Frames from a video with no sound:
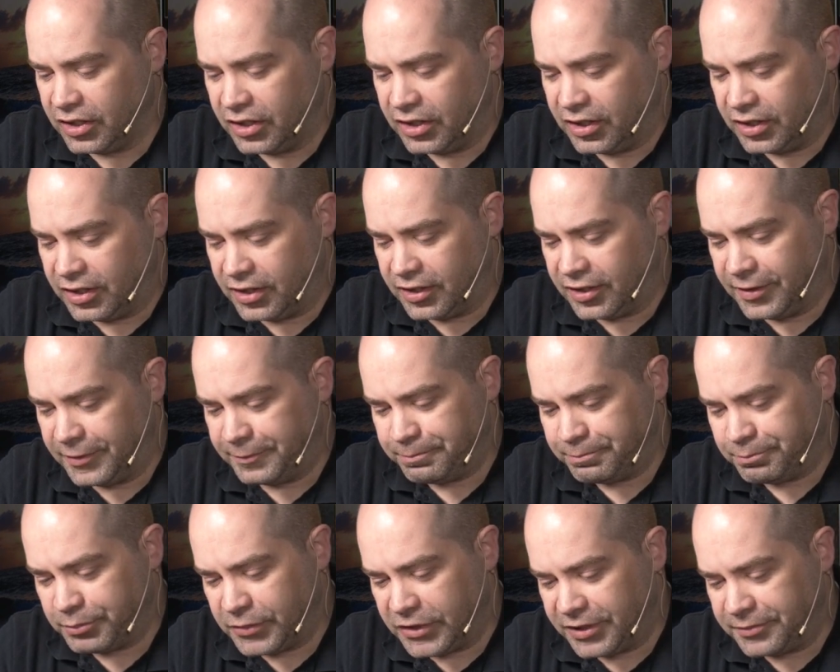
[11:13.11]

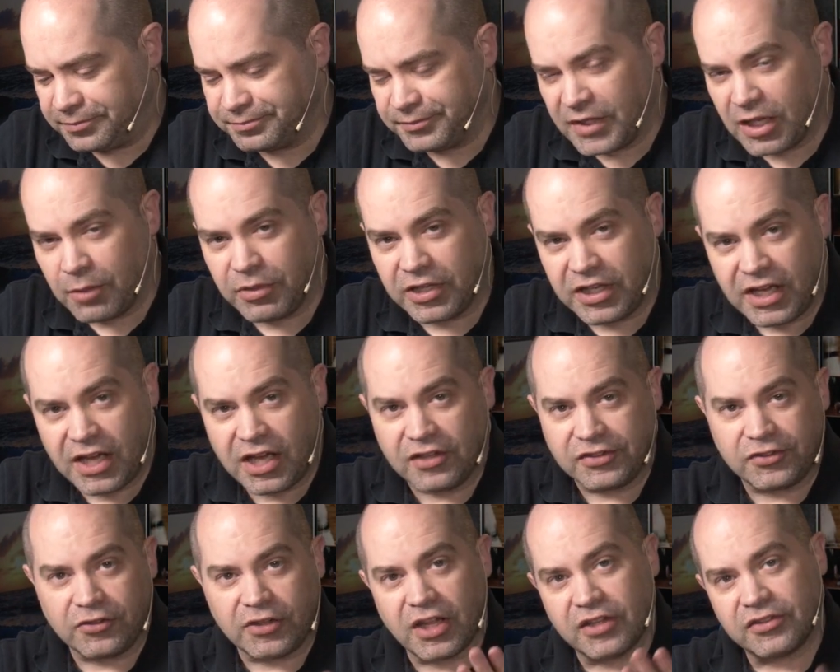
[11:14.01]
But yeah,
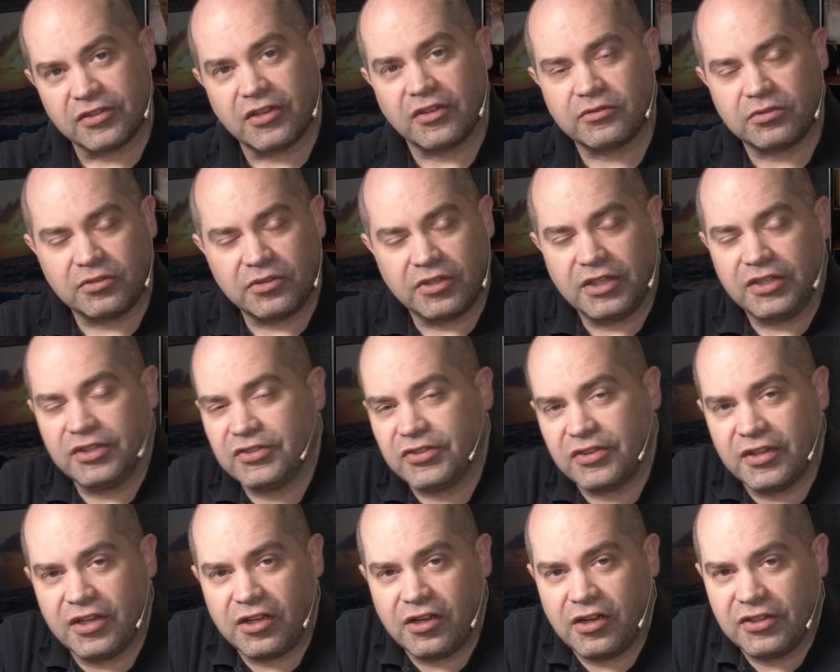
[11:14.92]
so that software is
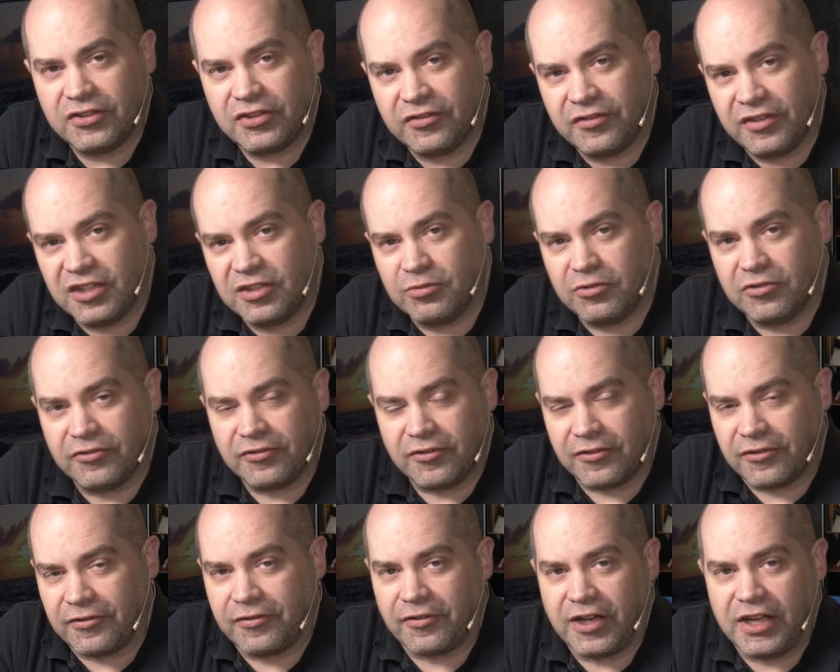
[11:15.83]
there. It's available for
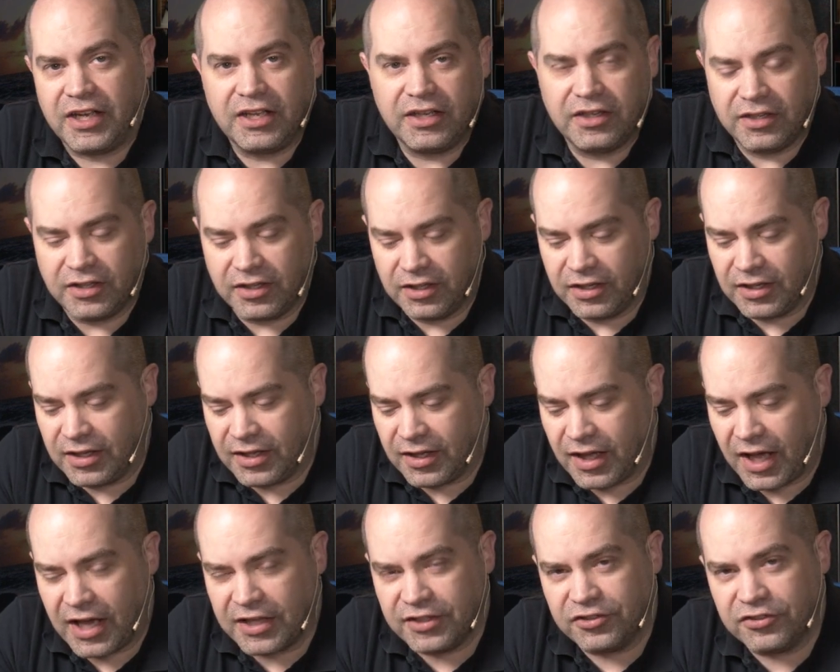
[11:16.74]
free.
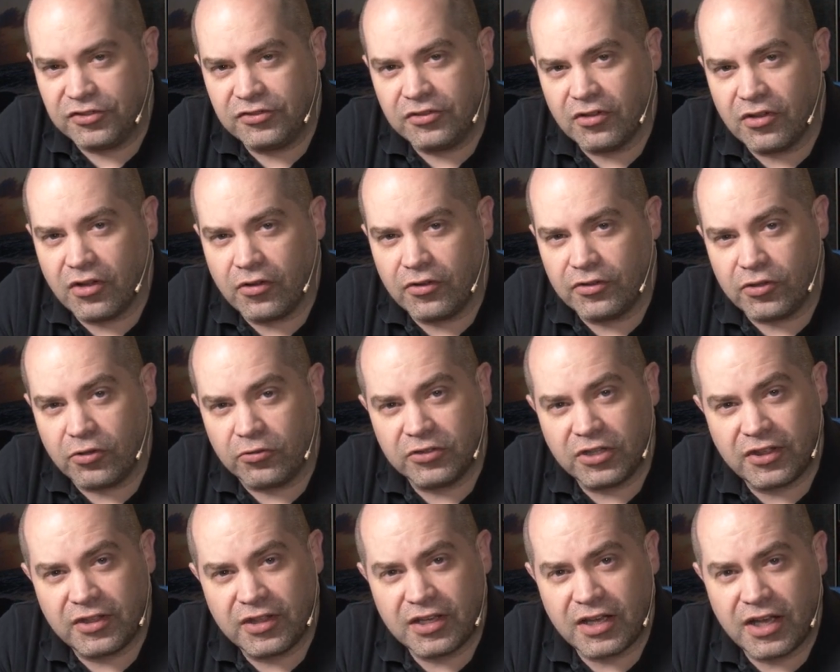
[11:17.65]
The
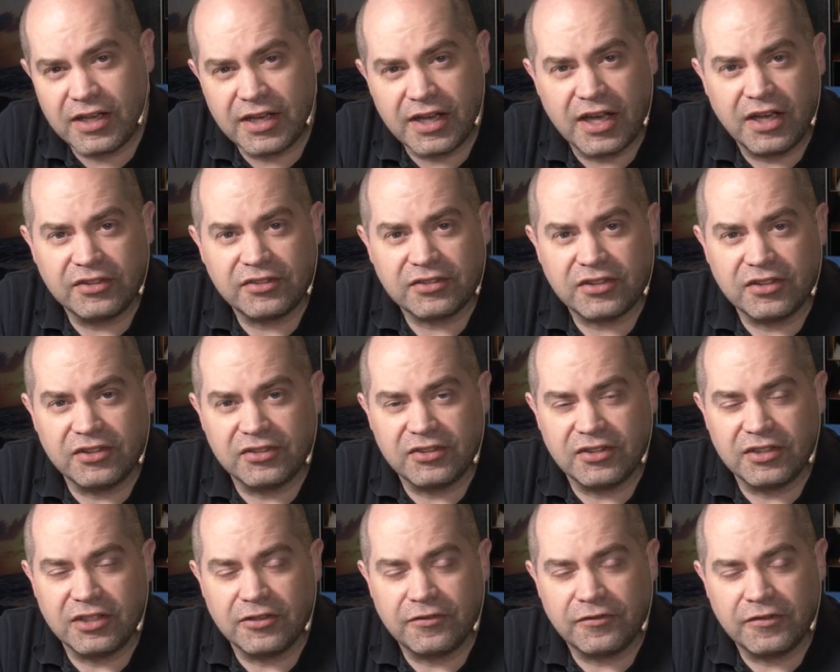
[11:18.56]
only thing I ask is
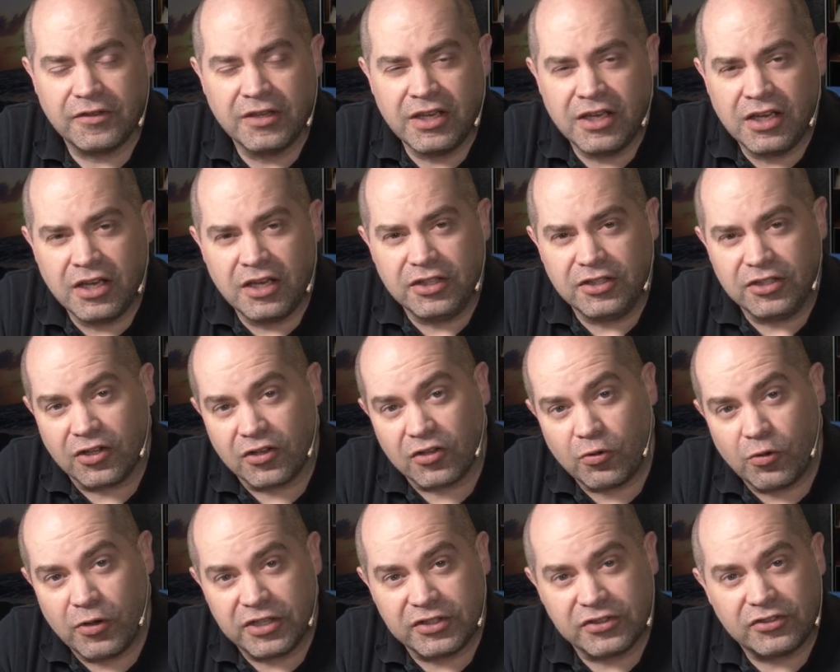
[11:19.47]
that if you
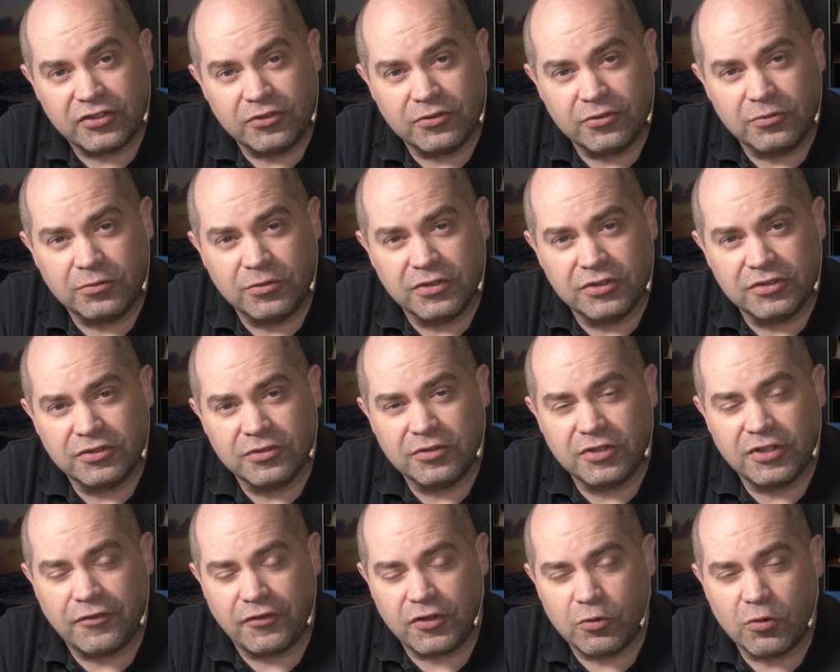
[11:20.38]
want
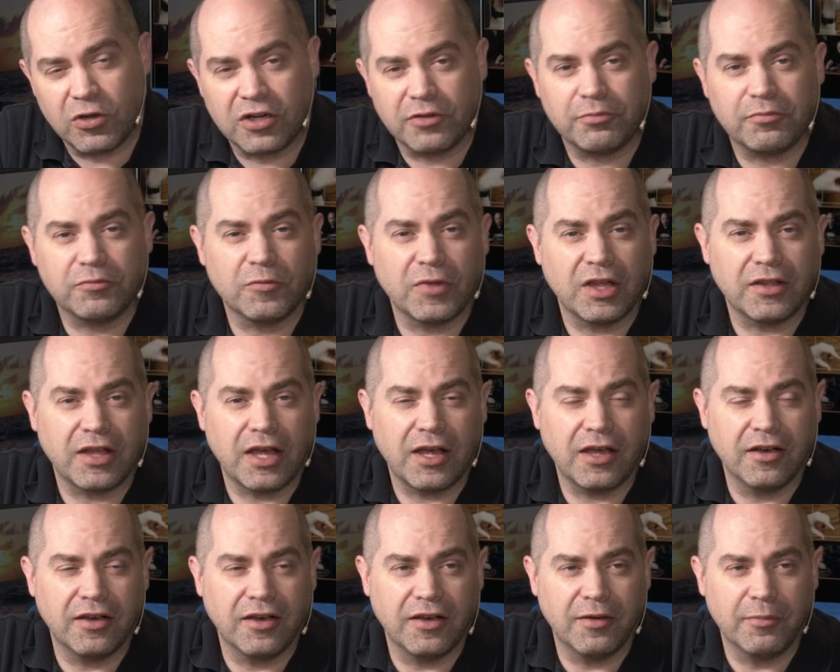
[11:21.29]
to
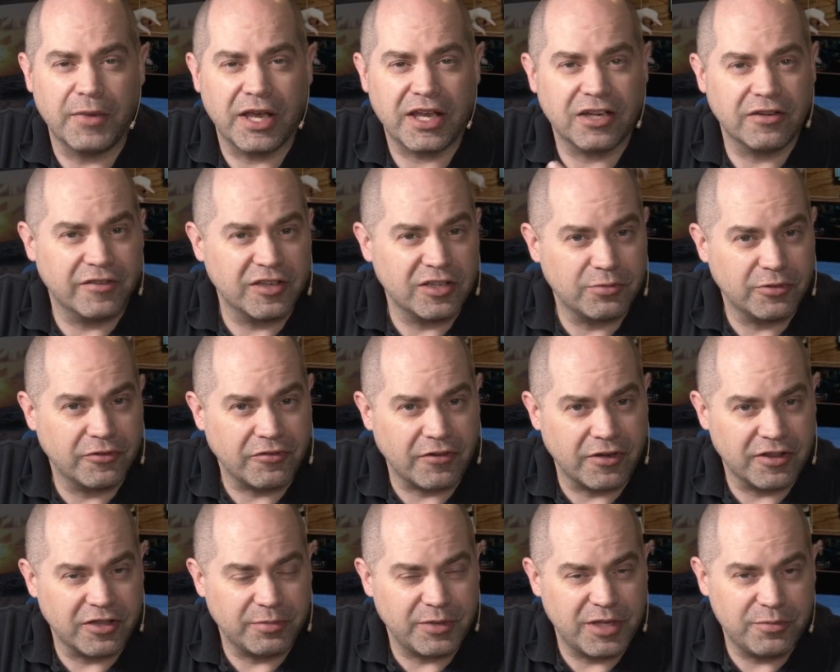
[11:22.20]
make it available for
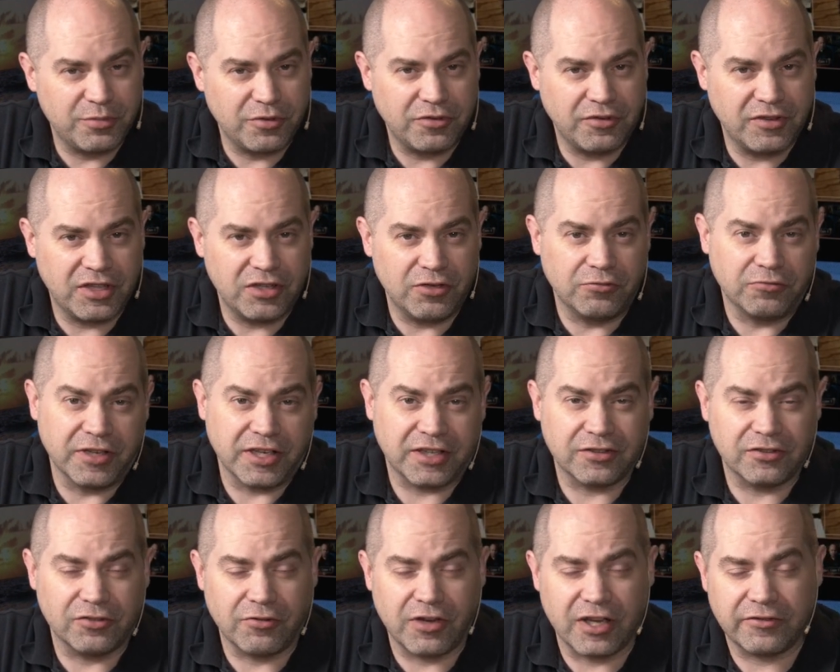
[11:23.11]
other people, that you link
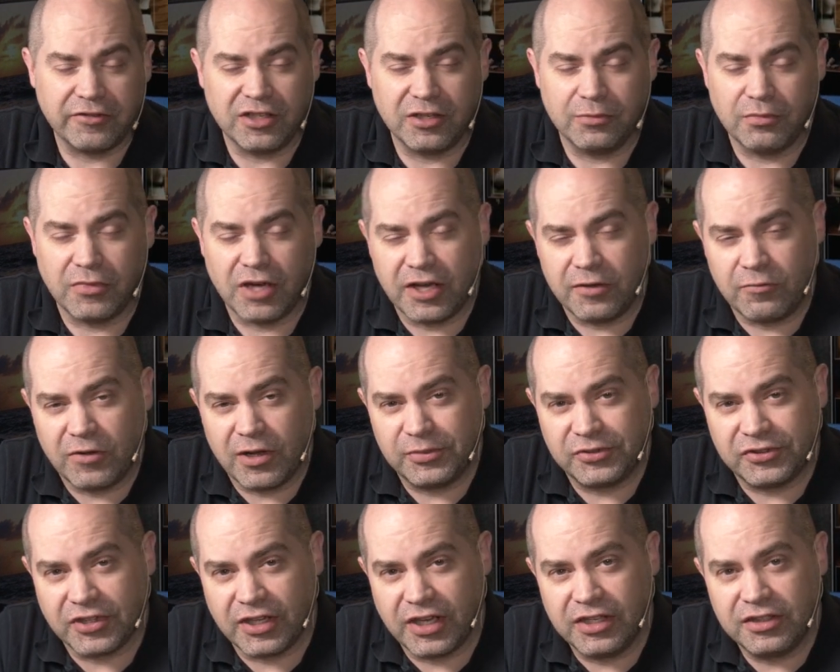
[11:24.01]
directly to my
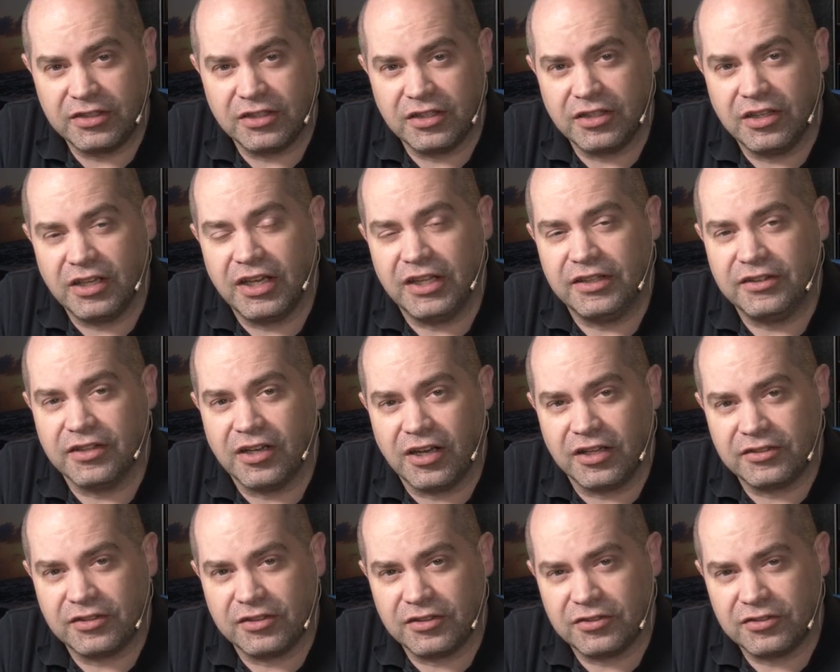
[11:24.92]
website and
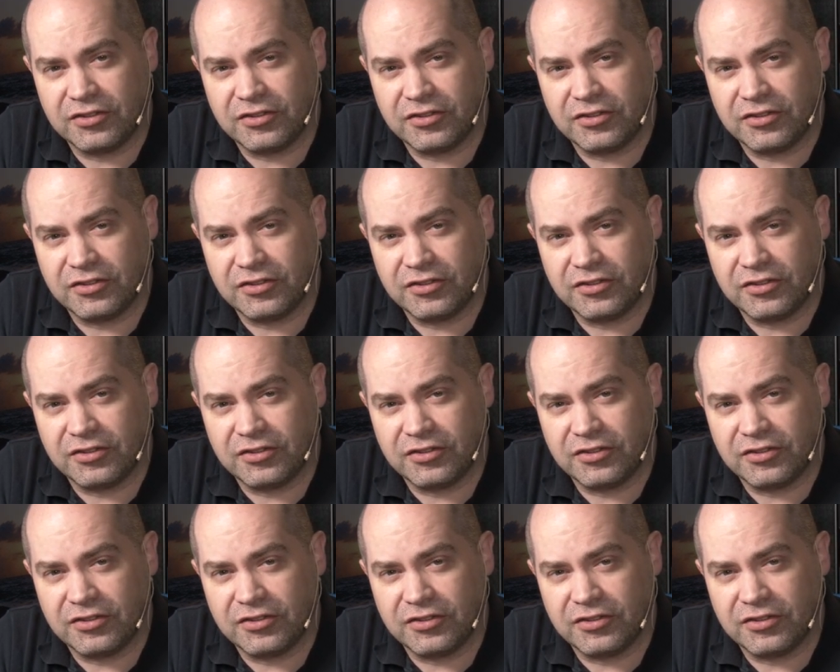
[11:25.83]
not